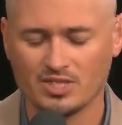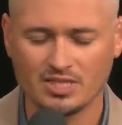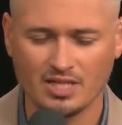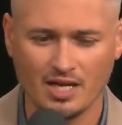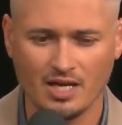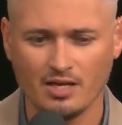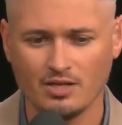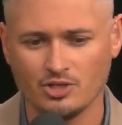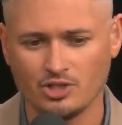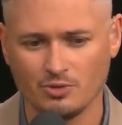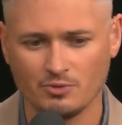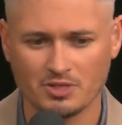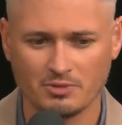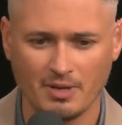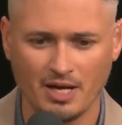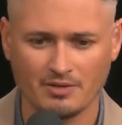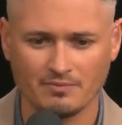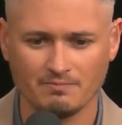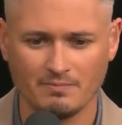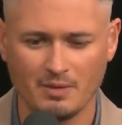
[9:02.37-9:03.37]
say she was
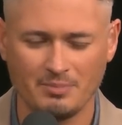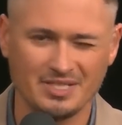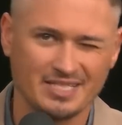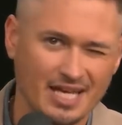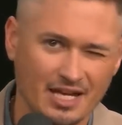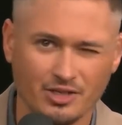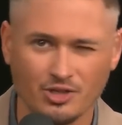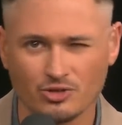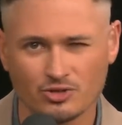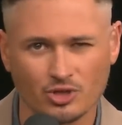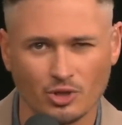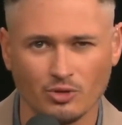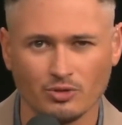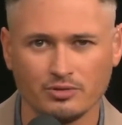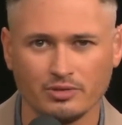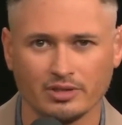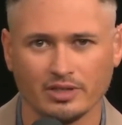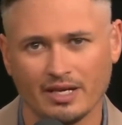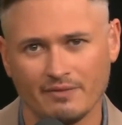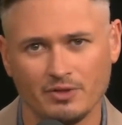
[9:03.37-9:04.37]
about maybe 10 years old,
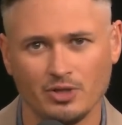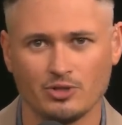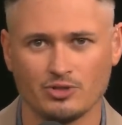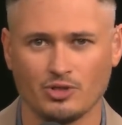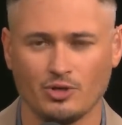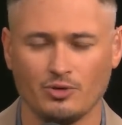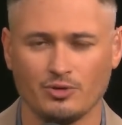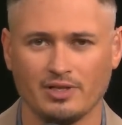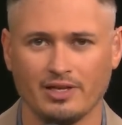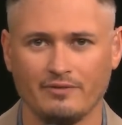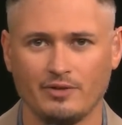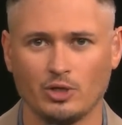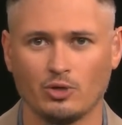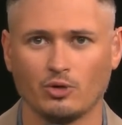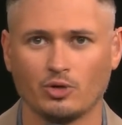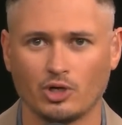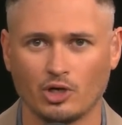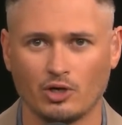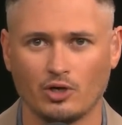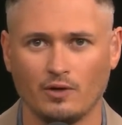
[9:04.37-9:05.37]
11 years old, 11 year
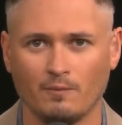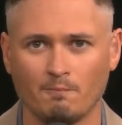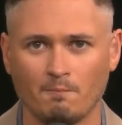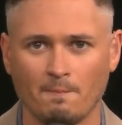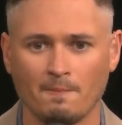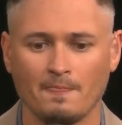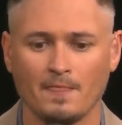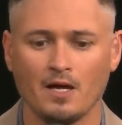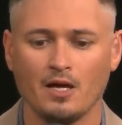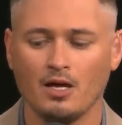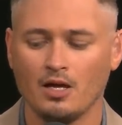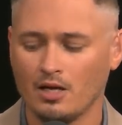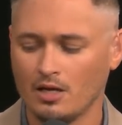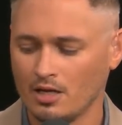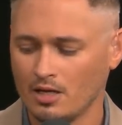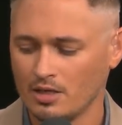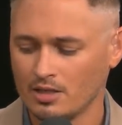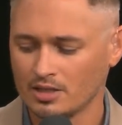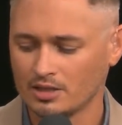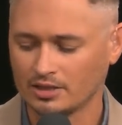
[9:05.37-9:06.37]
old girl.
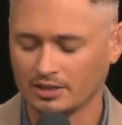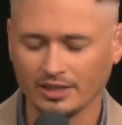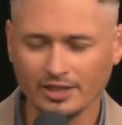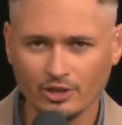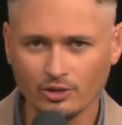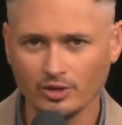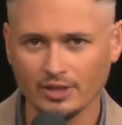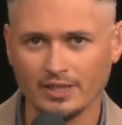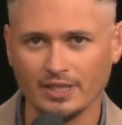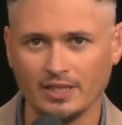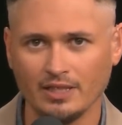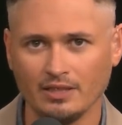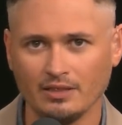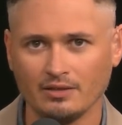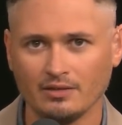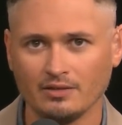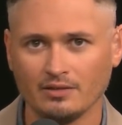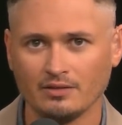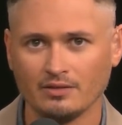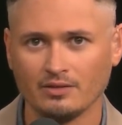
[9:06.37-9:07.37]
Clearly,
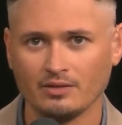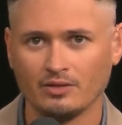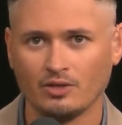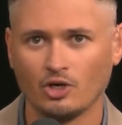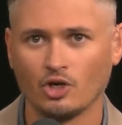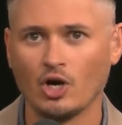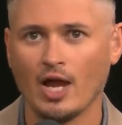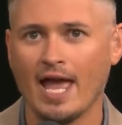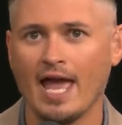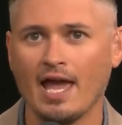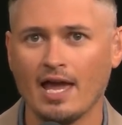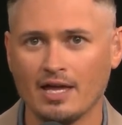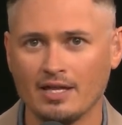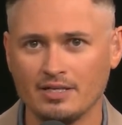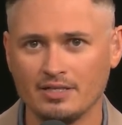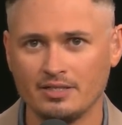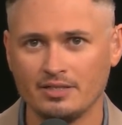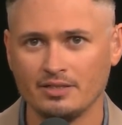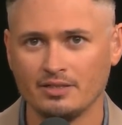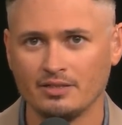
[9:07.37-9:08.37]
her
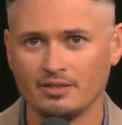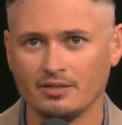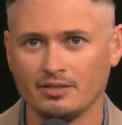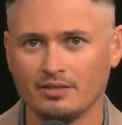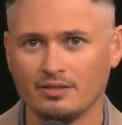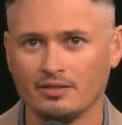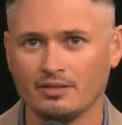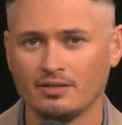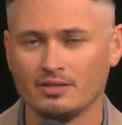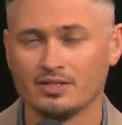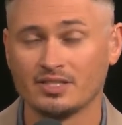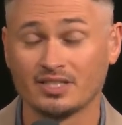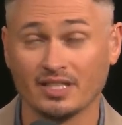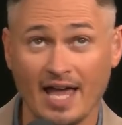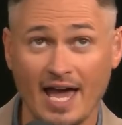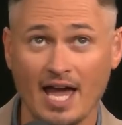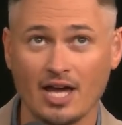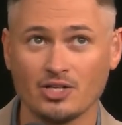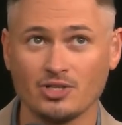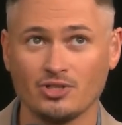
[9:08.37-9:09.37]
hand
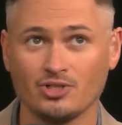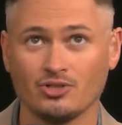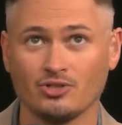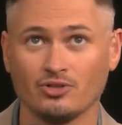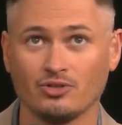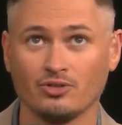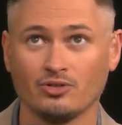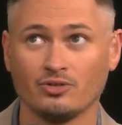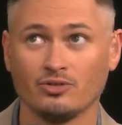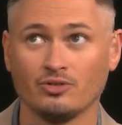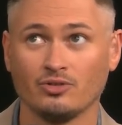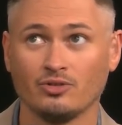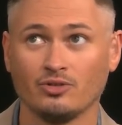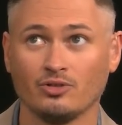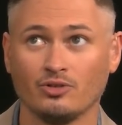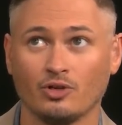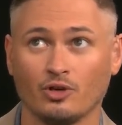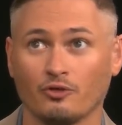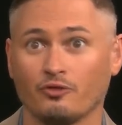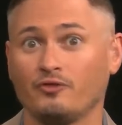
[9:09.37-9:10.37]
slash
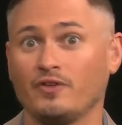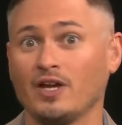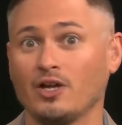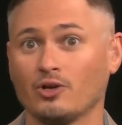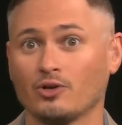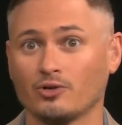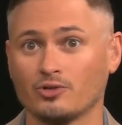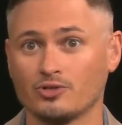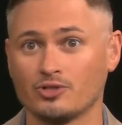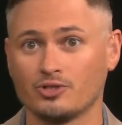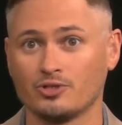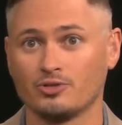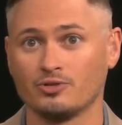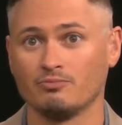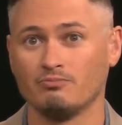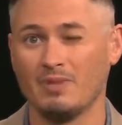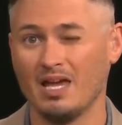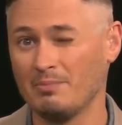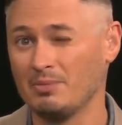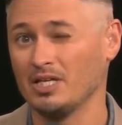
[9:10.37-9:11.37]
her fingers,
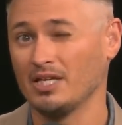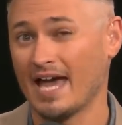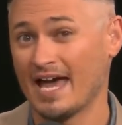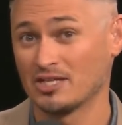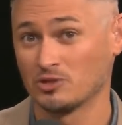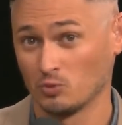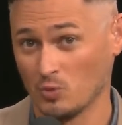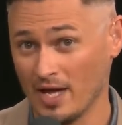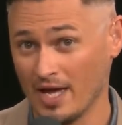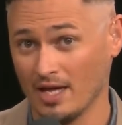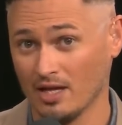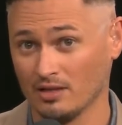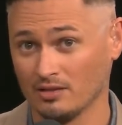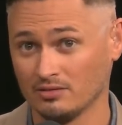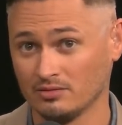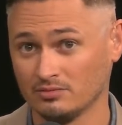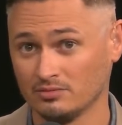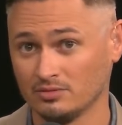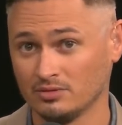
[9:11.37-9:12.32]
maybe as well,